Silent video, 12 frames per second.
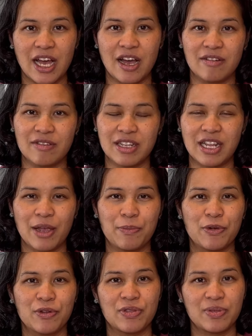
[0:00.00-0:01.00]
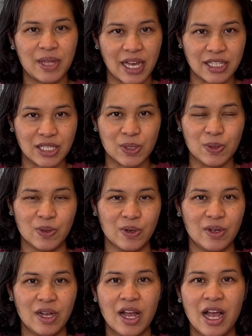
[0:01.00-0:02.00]
out of the diaper, that's
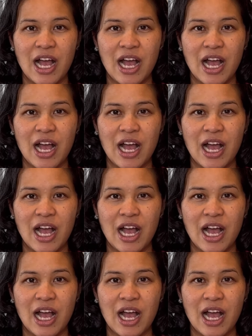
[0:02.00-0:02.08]
cool.